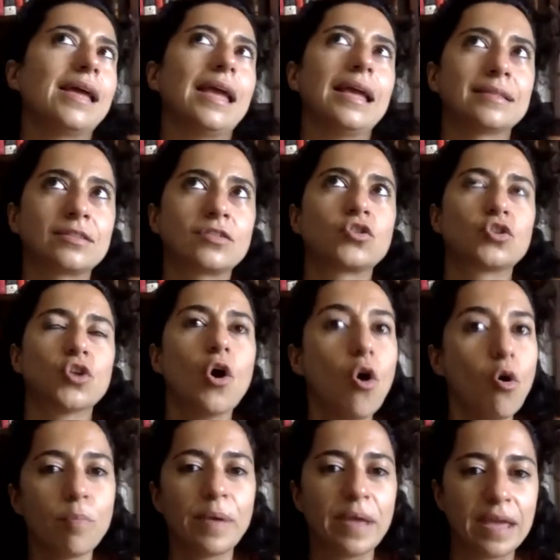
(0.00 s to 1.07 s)
it's
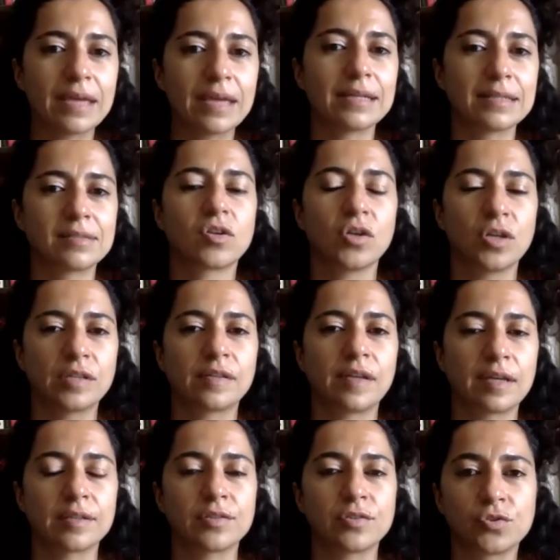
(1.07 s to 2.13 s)
so big, it's going to
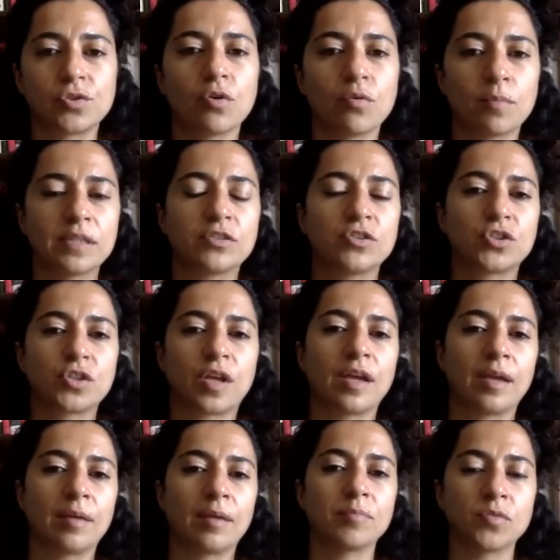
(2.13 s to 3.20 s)
take us so much
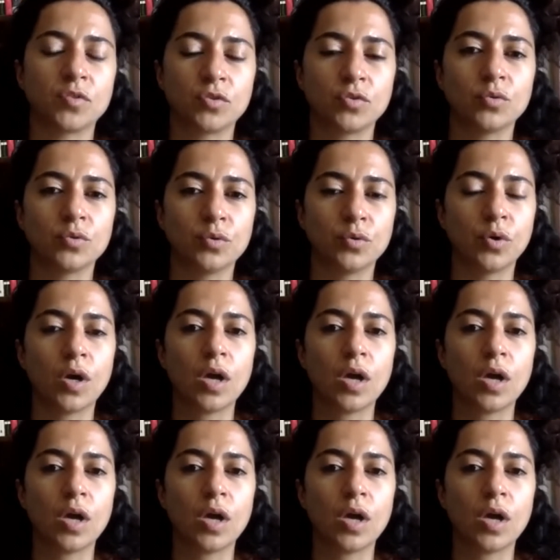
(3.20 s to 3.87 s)
time to